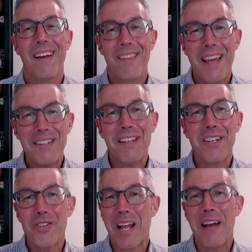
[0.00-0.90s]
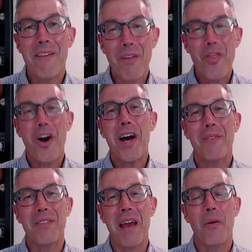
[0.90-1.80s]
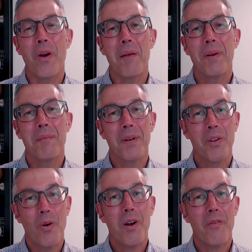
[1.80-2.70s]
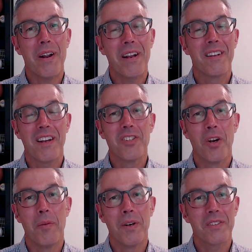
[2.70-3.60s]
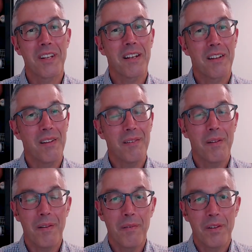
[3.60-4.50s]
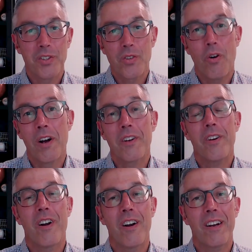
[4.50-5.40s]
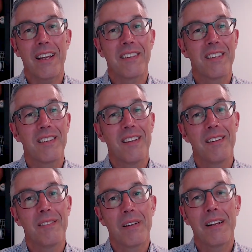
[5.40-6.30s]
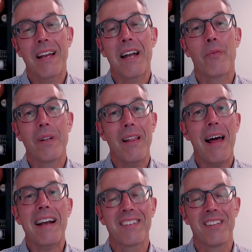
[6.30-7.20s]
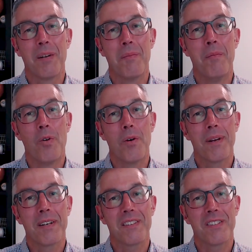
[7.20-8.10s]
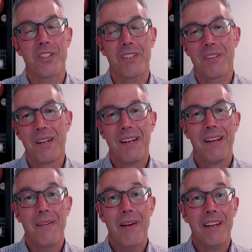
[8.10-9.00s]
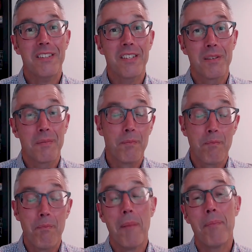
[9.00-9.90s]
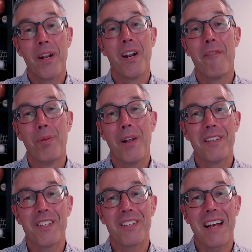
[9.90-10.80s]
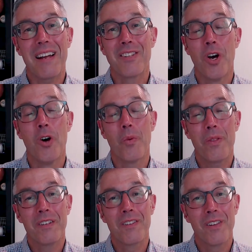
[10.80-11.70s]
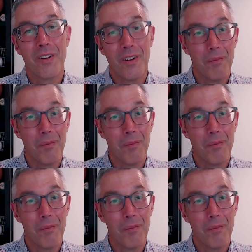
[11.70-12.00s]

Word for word: That's interesting. I never thought of it that way, but but you are right. It does almost like the stronger your heart gets, it, it can kind of relax a little bit more because it's just, I guess it's pumping enough blood just on its own with each little